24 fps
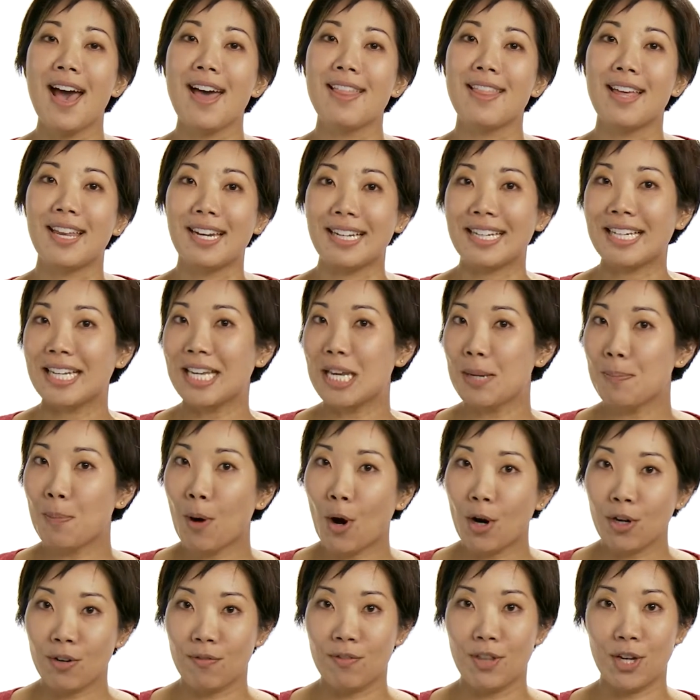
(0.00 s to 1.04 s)
that a key
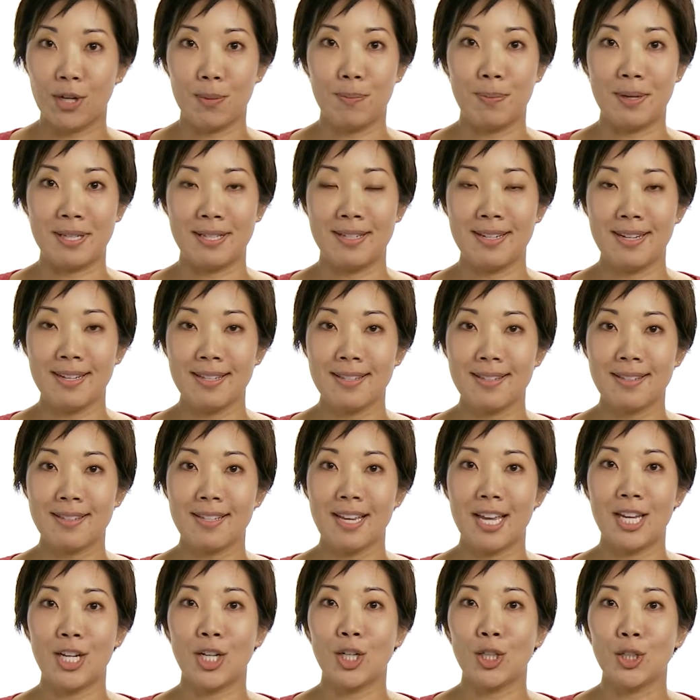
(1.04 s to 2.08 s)
part of their business
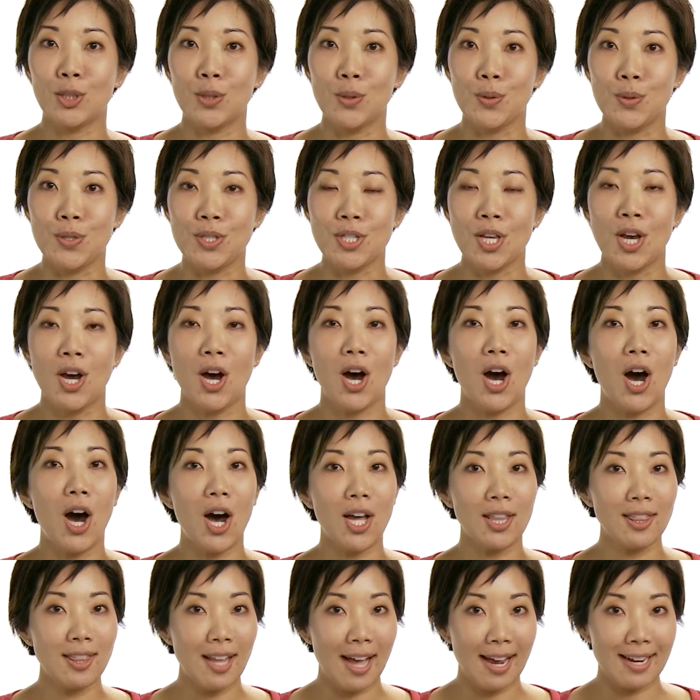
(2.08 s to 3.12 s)
includes
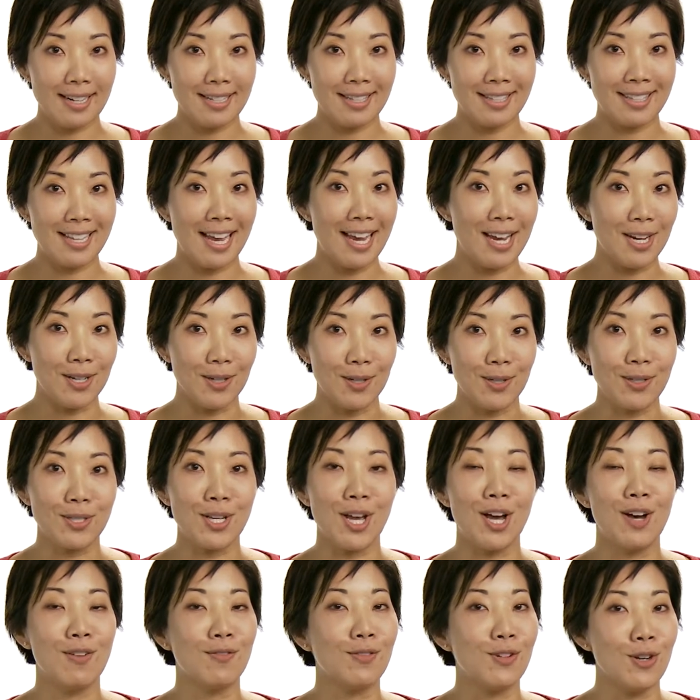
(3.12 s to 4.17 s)
online sales
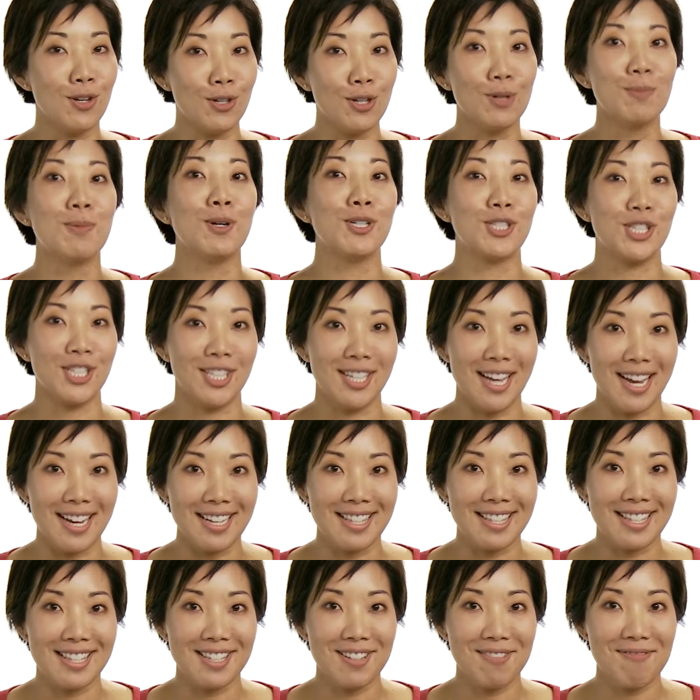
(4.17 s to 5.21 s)
of Google merchandise.